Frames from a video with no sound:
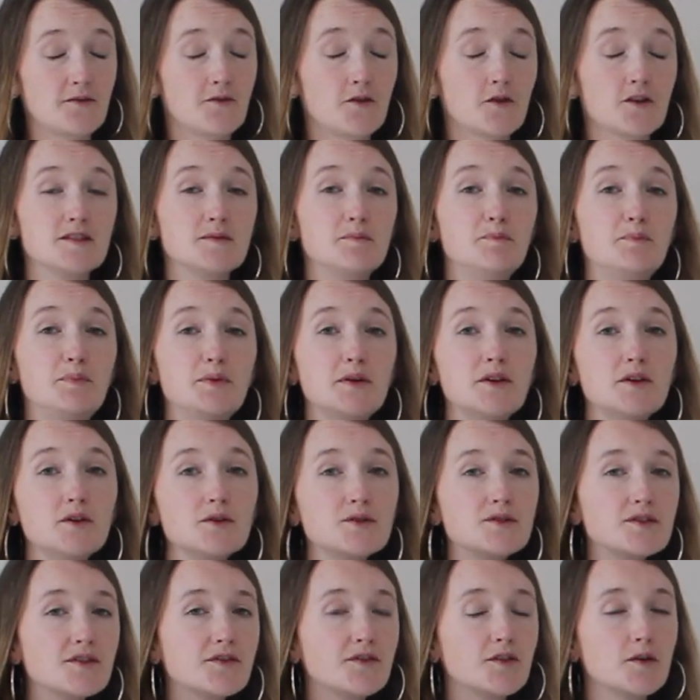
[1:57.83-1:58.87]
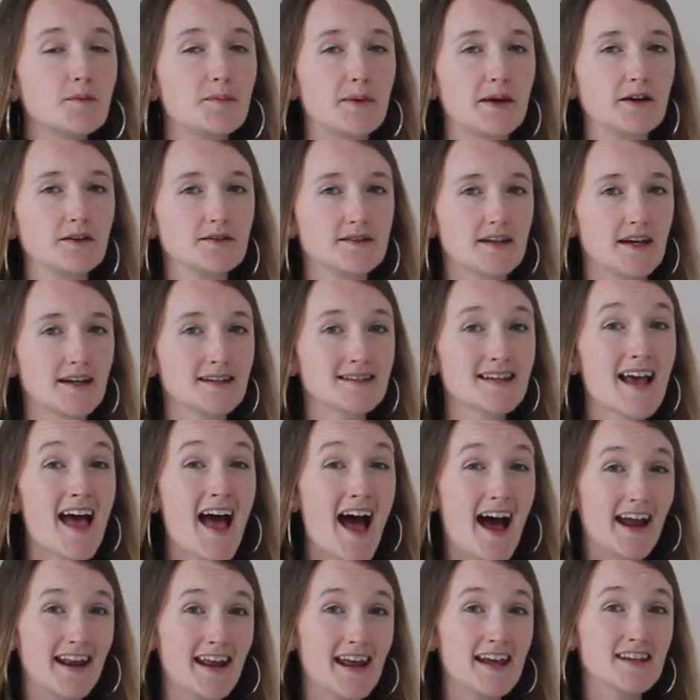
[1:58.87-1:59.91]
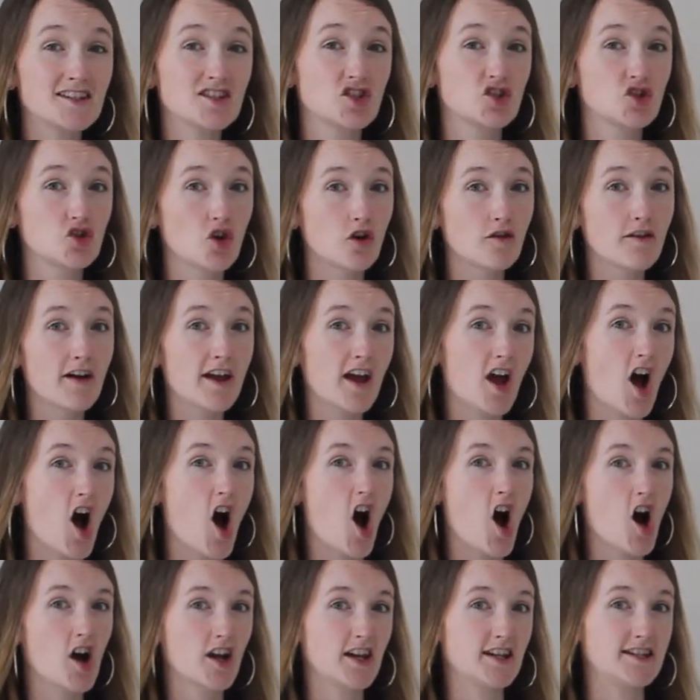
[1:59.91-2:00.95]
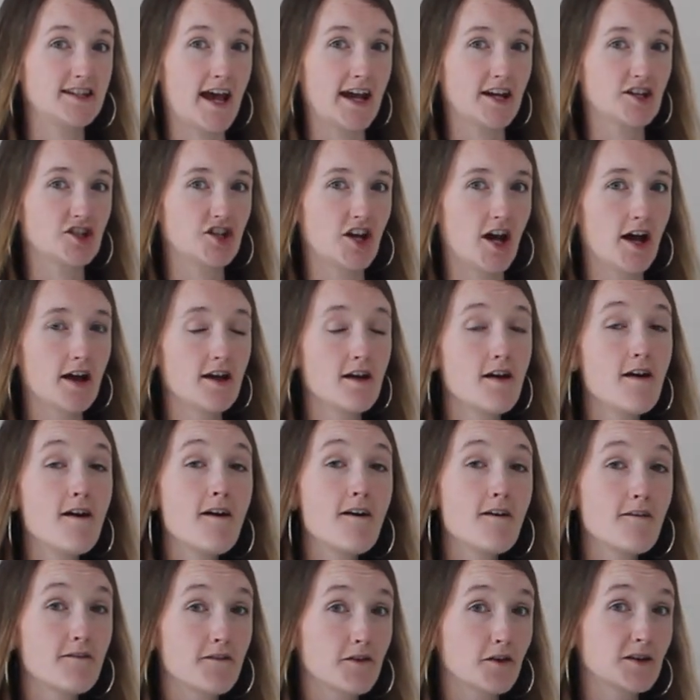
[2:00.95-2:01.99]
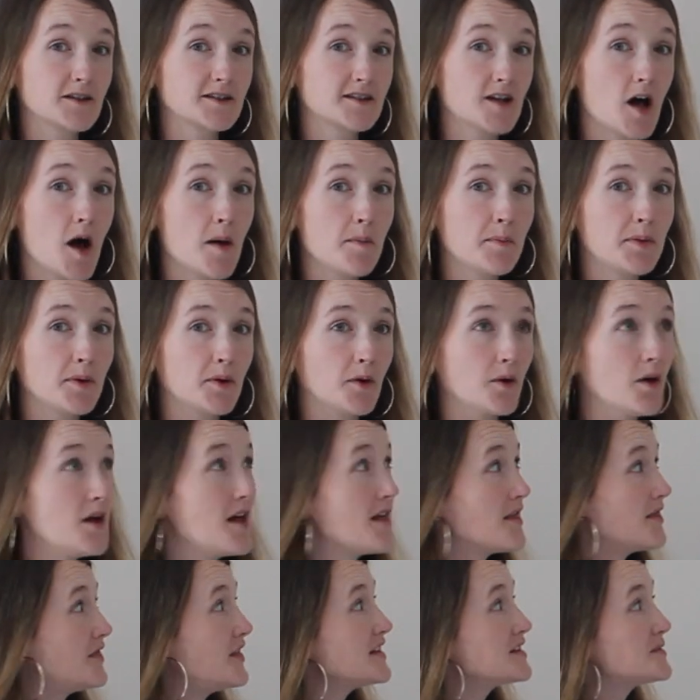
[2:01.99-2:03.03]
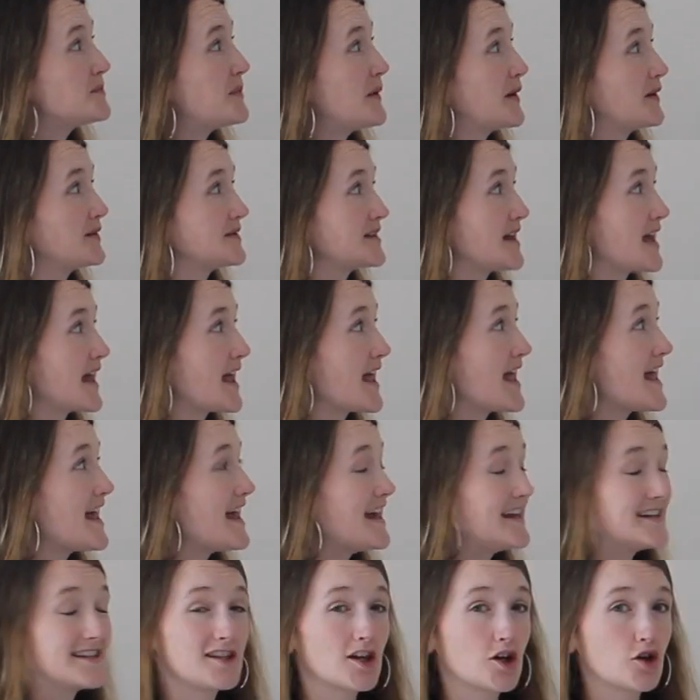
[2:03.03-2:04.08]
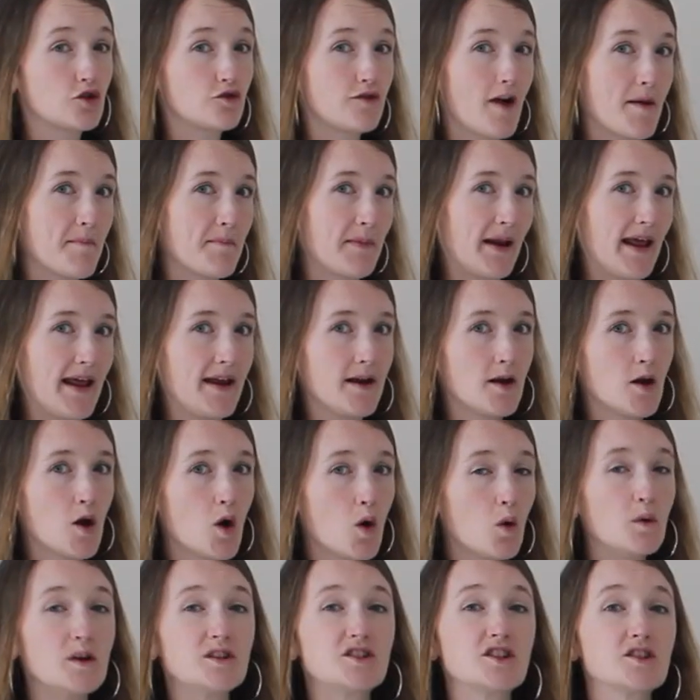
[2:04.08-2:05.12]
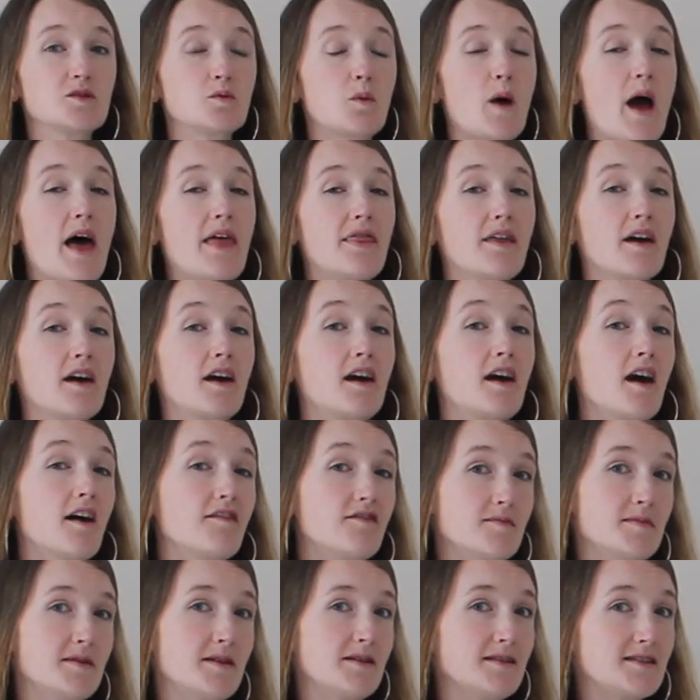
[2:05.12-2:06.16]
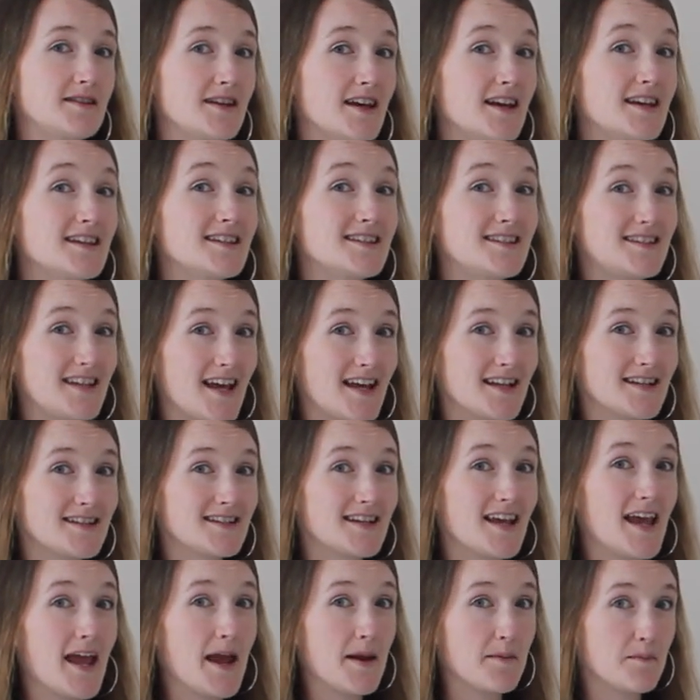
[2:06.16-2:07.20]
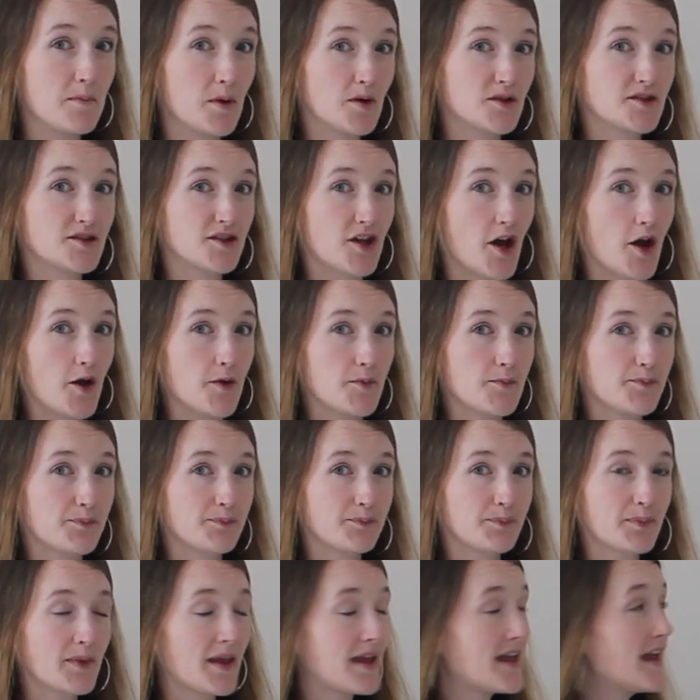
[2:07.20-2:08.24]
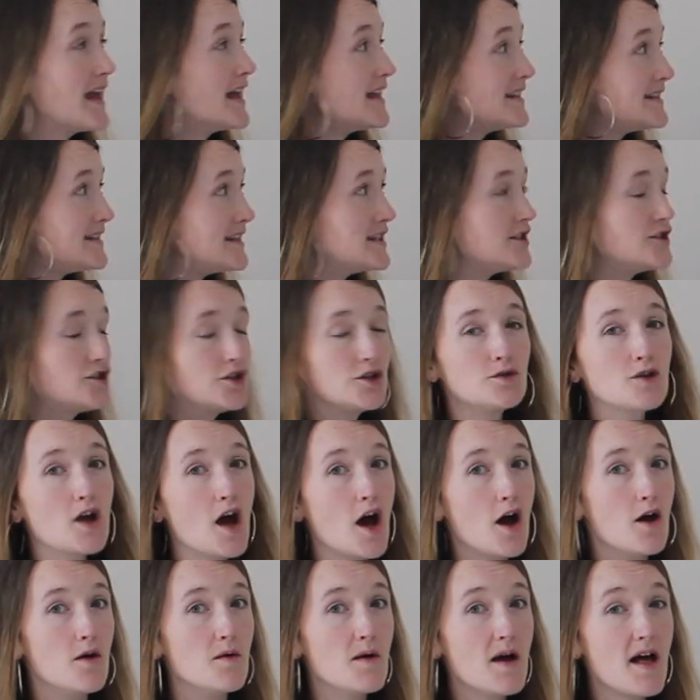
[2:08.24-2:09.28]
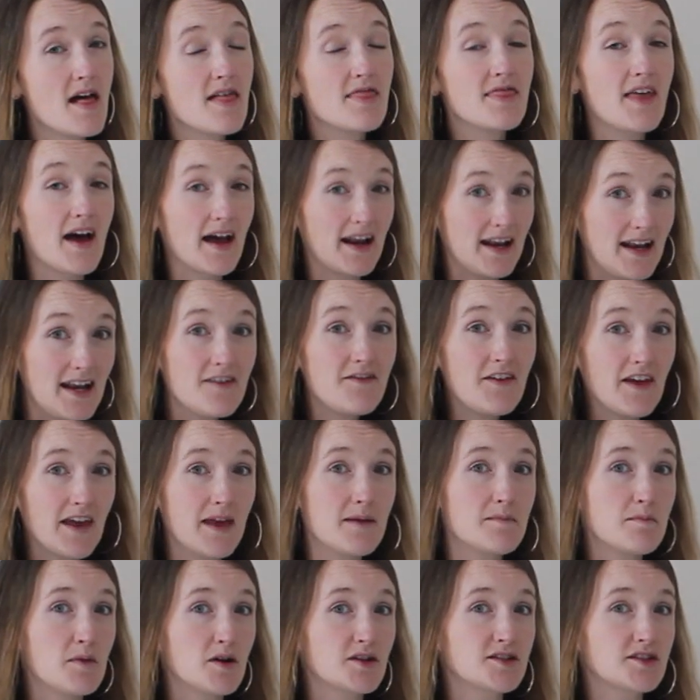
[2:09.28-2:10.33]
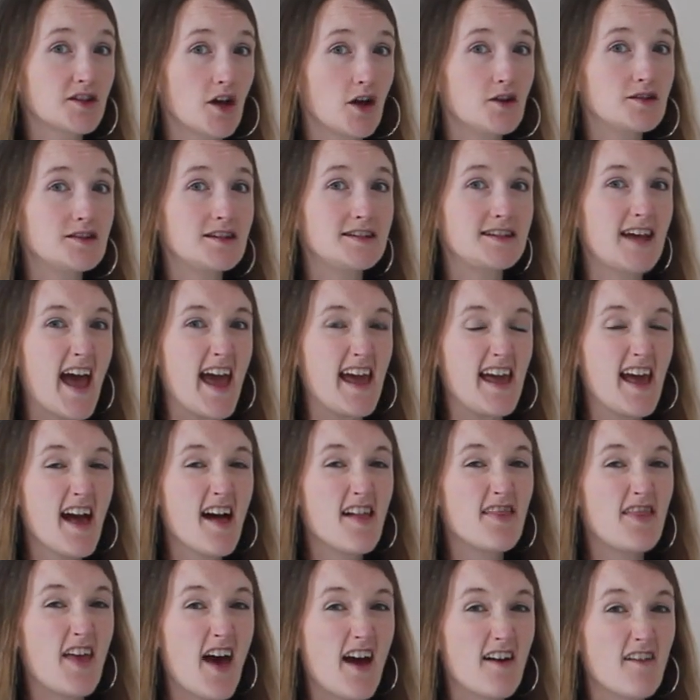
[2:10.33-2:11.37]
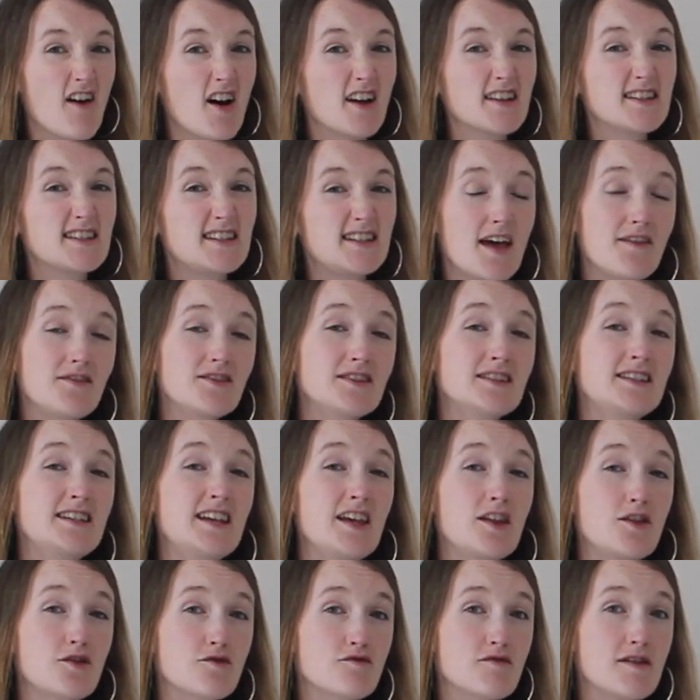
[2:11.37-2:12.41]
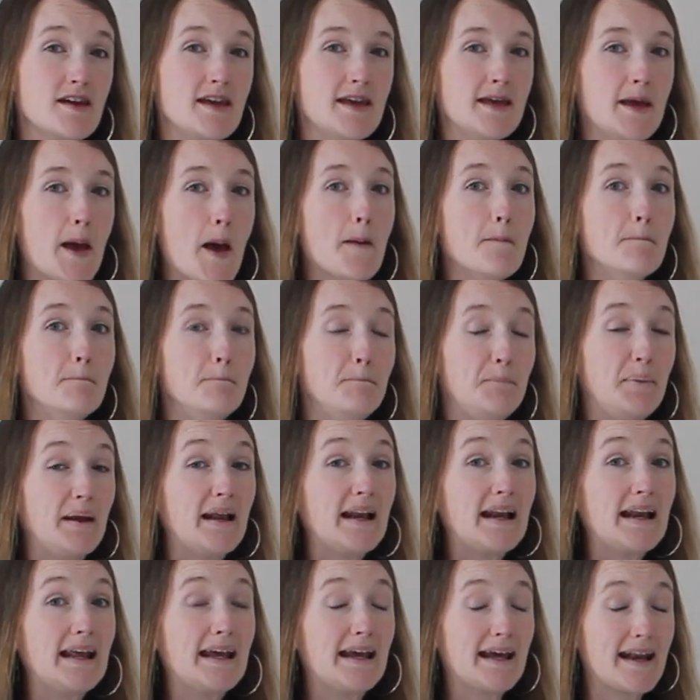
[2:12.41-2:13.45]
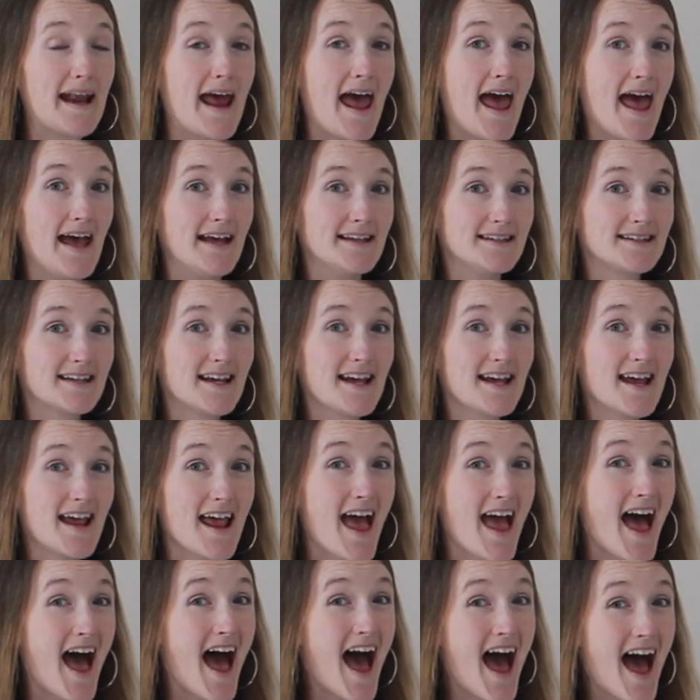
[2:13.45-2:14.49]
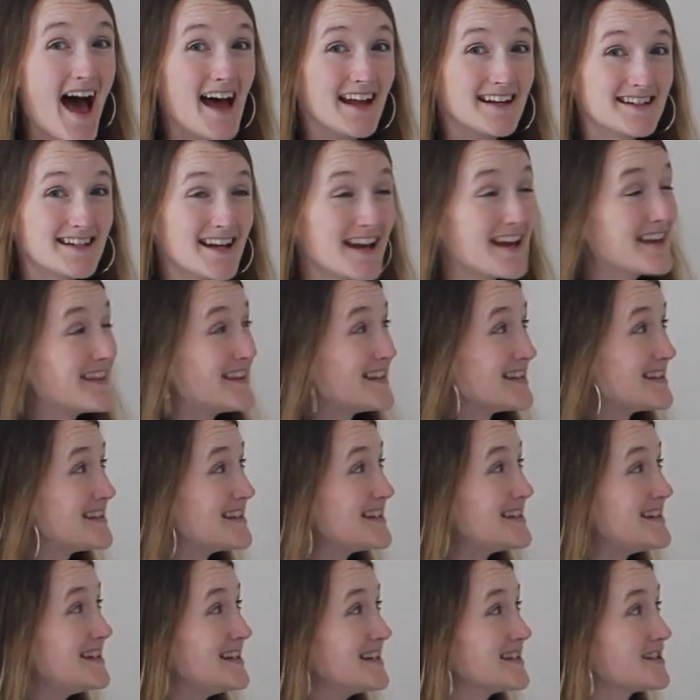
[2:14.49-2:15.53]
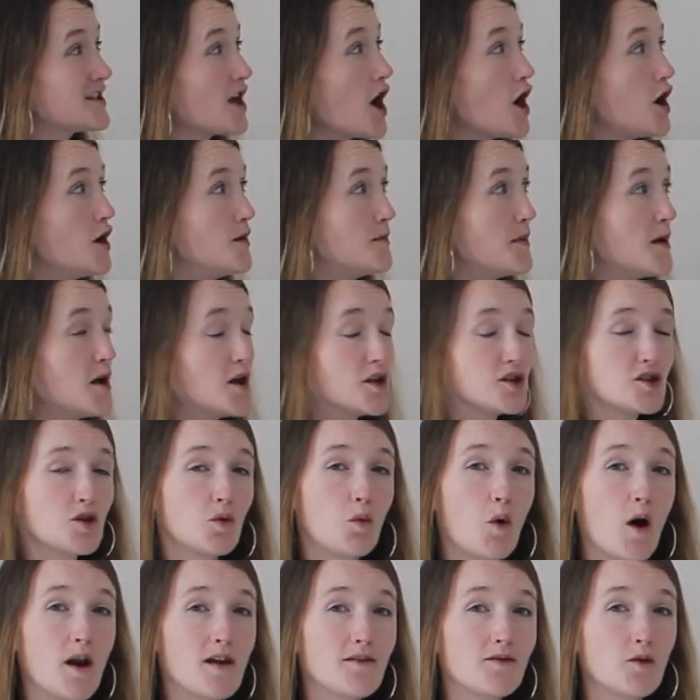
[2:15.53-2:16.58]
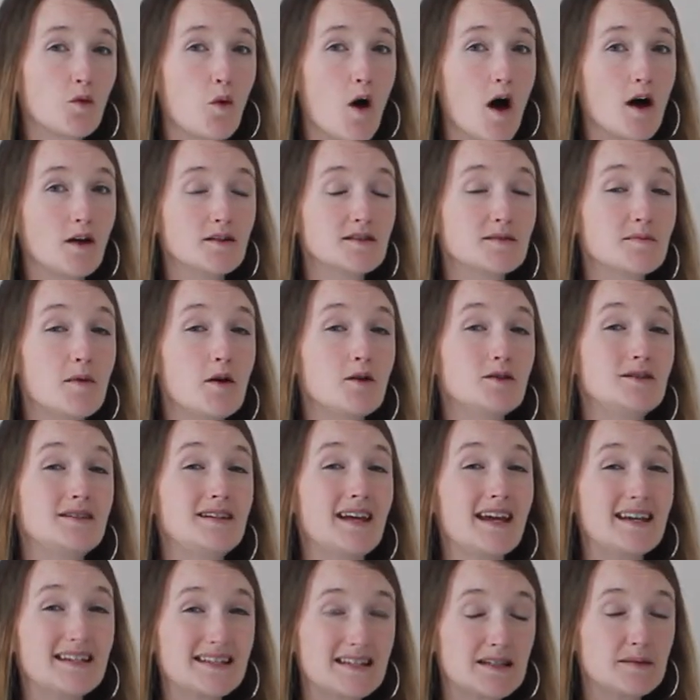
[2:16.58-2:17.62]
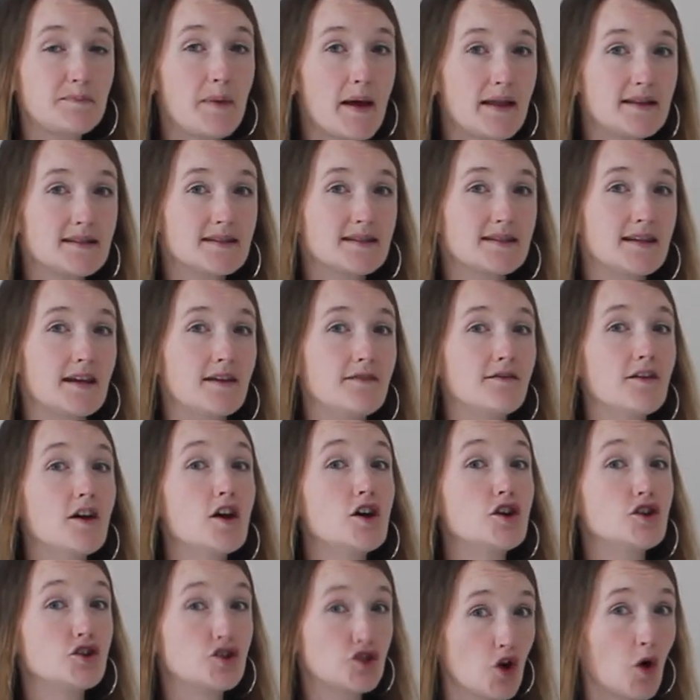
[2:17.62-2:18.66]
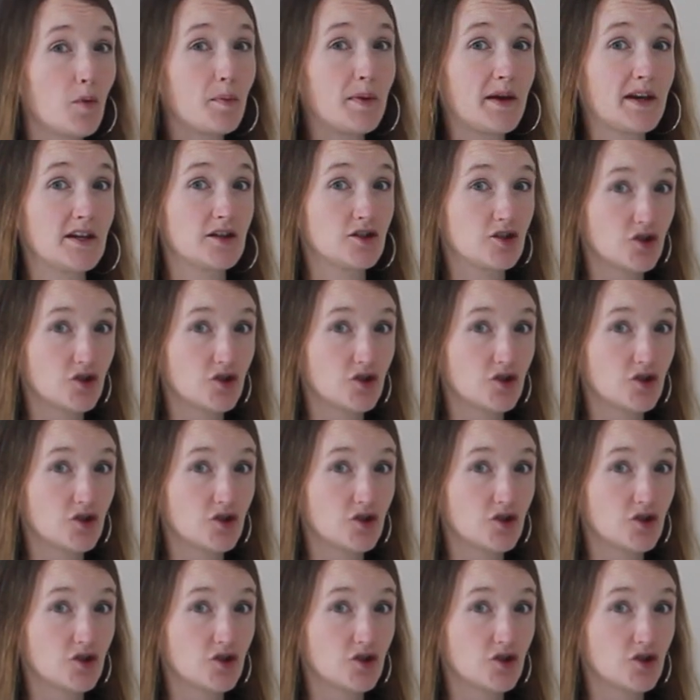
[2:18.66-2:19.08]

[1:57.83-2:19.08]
for its beautiful buildings and historic architecture. For example, this building is the Kremlin, which is where the government sits in Moscow. Did you know that living in Moscow today, there are 73 billionaires and the city is home to one of the world's most expensive shopping